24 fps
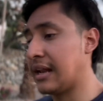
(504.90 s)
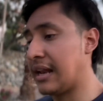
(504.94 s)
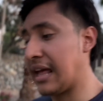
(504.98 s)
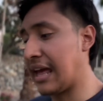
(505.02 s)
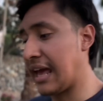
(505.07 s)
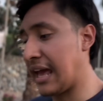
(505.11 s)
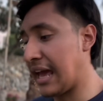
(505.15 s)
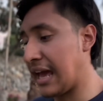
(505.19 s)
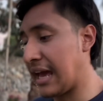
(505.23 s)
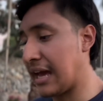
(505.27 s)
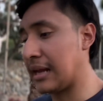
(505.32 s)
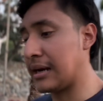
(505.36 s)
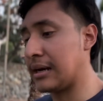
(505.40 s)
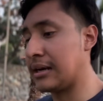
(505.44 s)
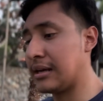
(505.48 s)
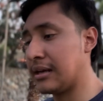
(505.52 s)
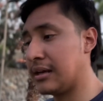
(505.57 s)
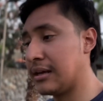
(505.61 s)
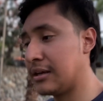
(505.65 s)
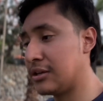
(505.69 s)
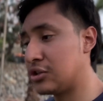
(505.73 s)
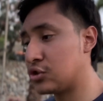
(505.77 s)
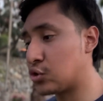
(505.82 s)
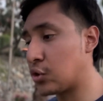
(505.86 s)
and
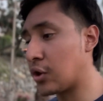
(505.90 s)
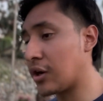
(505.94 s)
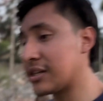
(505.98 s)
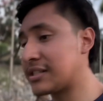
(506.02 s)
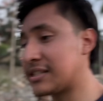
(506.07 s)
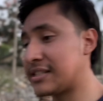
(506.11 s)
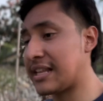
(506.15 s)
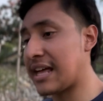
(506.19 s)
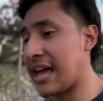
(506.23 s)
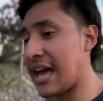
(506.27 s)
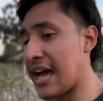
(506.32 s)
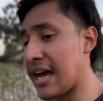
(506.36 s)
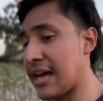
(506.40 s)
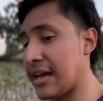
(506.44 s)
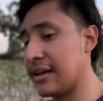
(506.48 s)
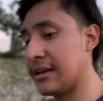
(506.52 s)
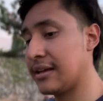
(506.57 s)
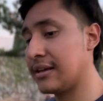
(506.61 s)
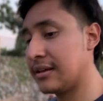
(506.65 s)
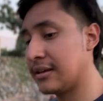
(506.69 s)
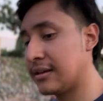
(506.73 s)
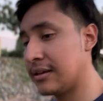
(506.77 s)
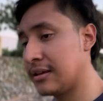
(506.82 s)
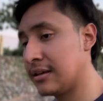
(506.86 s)
trust that
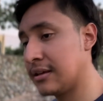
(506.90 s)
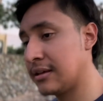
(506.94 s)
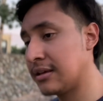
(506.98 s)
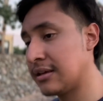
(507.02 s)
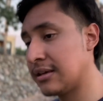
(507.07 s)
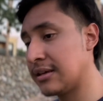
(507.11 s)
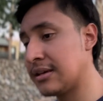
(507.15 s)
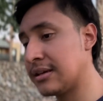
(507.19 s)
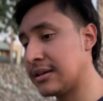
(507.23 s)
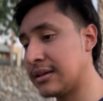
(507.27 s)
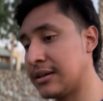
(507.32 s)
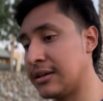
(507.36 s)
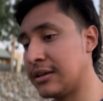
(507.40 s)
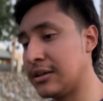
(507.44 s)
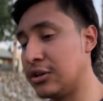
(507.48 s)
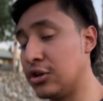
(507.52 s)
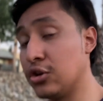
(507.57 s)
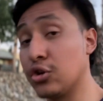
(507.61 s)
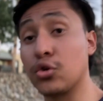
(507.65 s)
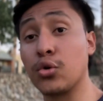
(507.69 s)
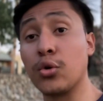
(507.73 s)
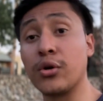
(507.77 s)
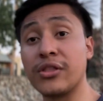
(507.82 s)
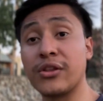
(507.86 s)

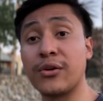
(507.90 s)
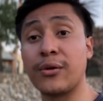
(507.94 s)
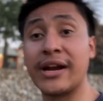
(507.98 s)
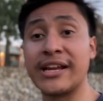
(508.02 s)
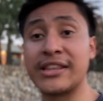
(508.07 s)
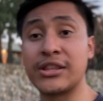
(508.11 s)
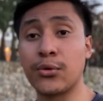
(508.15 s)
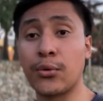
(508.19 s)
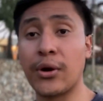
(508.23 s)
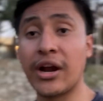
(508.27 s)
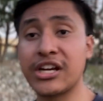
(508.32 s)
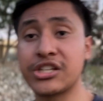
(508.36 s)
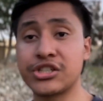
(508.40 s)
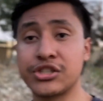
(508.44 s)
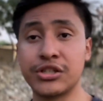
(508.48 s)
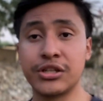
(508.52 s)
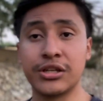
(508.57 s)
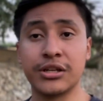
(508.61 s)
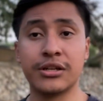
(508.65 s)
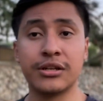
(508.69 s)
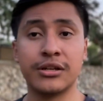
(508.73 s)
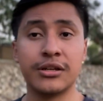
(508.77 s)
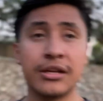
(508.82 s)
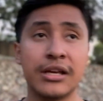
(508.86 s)
you're going the right
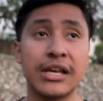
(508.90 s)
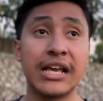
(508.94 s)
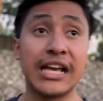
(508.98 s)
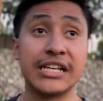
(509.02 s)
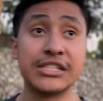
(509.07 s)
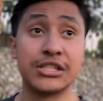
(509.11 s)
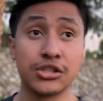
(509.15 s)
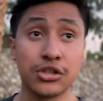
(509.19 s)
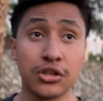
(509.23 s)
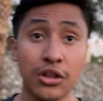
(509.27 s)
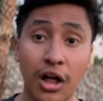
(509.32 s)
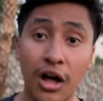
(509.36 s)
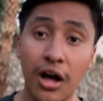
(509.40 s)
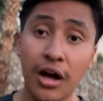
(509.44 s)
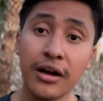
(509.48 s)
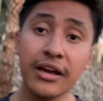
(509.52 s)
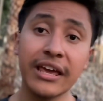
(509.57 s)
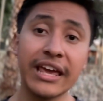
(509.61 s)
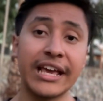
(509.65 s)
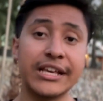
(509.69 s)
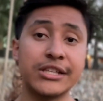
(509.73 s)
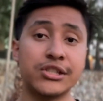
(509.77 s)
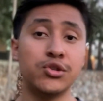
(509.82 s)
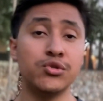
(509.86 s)
direction as
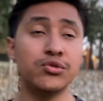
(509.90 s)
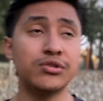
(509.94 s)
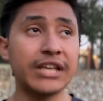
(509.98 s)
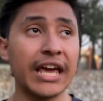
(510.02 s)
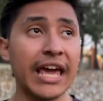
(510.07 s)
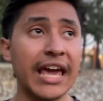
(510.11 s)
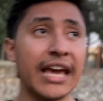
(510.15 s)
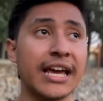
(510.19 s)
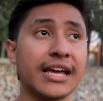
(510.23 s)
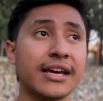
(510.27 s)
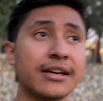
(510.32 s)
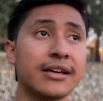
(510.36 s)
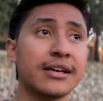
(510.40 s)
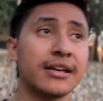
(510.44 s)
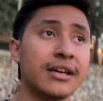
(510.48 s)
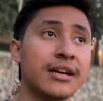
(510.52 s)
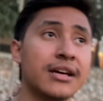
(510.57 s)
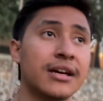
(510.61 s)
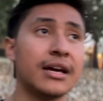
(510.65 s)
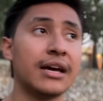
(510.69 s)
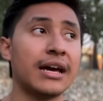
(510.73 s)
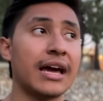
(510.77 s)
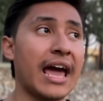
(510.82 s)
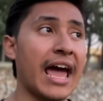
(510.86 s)
long as you take
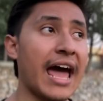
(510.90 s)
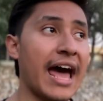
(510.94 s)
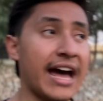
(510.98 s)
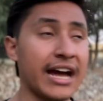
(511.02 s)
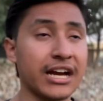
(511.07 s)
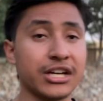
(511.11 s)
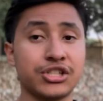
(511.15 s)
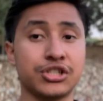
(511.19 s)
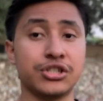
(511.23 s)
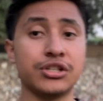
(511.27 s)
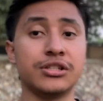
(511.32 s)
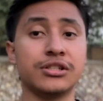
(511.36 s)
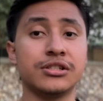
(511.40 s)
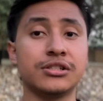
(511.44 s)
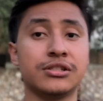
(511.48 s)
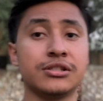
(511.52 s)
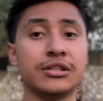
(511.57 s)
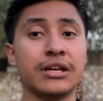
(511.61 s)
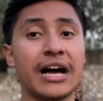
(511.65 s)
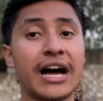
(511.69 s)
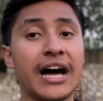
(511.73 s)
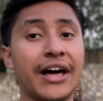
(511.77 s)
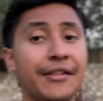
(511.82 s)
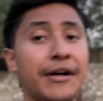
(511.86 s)
actions
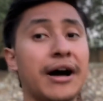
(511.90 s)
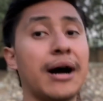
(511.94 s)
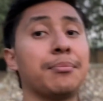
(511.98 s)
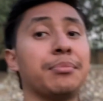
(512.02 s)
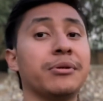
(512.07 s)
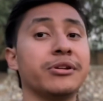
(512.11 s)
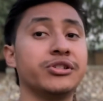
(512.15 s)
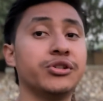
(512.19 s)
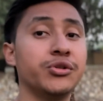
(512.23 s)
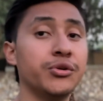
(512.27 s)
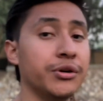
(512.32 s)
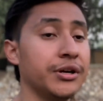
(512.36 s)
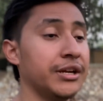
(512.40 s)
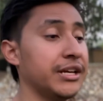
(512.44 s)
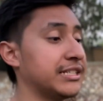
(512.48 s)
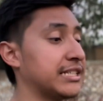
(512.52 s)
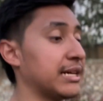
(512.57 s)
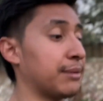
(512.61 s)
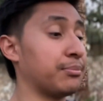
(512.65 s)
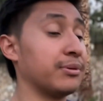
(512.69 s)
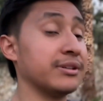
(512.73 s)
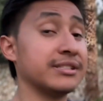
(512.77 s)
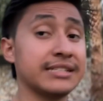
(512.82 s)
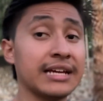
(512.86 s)
on the opportunities
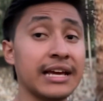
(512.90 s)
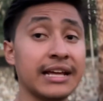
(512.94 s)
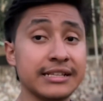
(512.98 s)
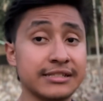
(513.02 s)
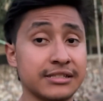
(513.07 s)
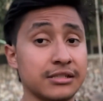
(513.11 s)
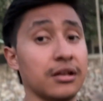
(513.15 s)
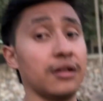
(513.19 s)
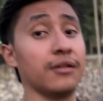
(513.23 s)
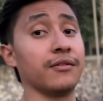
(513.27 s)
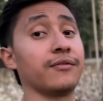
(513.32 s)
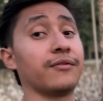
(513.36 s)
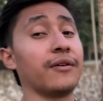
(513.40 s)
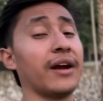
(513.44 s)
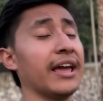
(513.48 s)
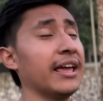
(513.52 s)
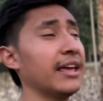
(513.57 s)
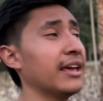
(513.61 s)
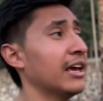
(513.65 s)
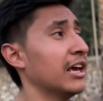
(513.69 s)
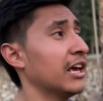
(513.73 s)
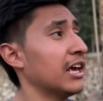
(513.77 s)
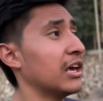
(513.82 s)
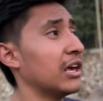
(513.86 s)
that present itself, right?
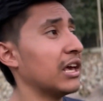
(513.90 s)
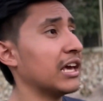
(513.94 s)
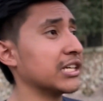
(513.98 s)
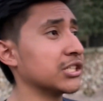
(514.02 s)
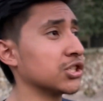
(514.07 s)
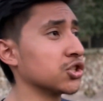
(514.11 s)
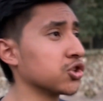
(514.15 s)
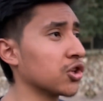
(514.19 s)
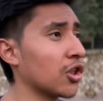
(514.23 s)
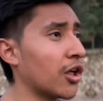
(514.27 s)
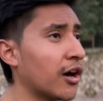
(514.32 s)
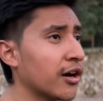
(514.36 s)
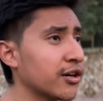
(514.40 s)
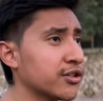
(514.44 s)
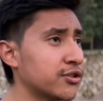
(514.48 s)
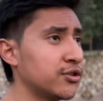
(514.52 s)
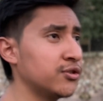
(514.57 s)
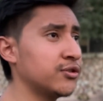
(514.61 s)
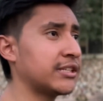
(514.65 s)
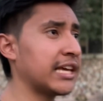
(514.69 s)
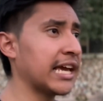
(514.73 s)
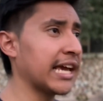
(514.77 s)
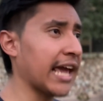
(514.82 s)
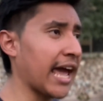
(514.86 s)
As long as you
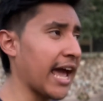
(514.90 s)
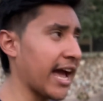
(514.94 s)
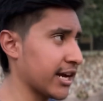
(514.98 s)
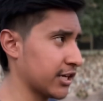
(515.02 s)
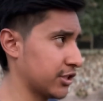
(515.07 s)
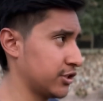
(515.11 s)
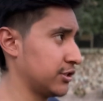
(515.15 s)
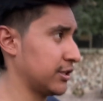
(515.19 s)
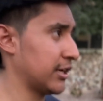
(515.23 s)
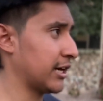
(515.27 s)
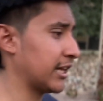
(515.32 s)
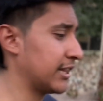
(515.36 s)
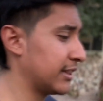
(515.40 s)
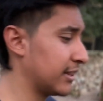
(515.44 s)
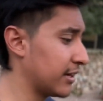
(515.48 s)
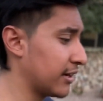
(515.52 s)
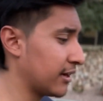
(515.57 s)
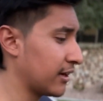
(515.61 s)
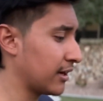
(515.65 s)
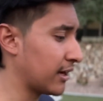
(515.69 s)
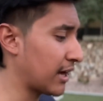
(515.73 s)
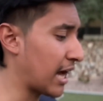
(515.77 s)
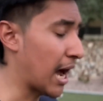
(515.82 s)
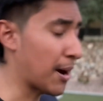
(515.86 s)
take action on
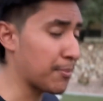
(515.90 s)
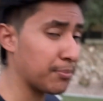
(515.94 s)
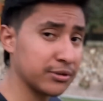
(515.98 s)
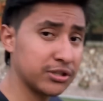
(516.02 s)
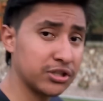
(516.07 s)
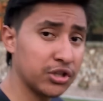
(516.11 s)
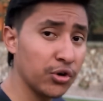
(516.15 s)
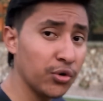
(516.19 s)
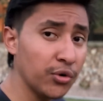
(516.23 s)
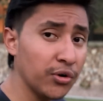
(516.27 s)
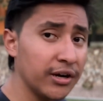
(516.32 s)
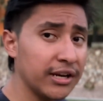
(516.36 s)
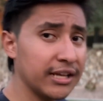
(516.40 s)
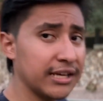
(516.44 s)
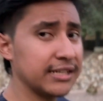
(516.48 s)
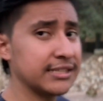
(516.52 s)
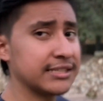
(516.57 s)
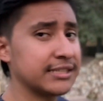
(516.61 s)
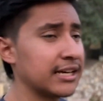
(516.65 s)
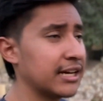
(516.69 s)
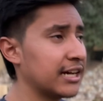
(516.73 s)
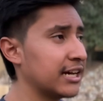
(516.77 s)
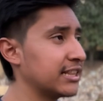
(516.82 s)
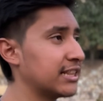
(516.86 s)
the
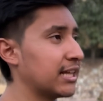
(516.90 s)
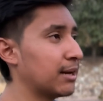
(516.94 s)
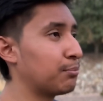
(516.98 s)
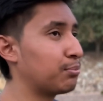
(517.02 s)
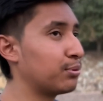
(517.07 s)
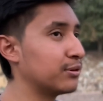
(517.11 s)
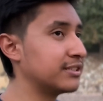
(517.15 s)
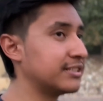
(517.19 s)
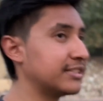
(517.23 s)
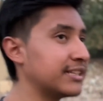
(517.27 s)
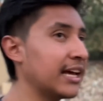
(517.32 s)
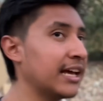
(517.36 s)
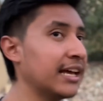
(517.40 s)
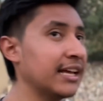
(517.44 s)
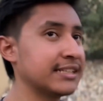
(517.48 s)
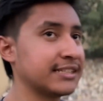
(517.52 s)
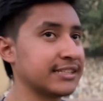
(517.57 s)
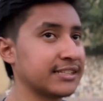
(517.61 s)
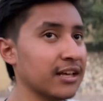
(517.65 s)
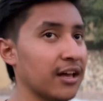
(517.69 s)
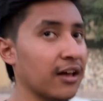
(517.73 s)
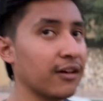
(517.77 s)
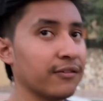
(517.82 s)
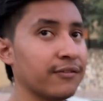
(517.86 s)
opportunities that present
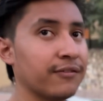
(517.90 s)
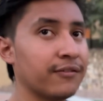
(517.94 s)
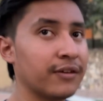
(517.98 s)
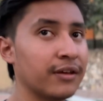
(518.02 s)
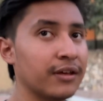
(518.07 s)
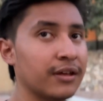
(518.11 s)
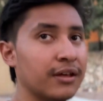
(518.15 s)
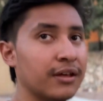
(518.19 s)
itself,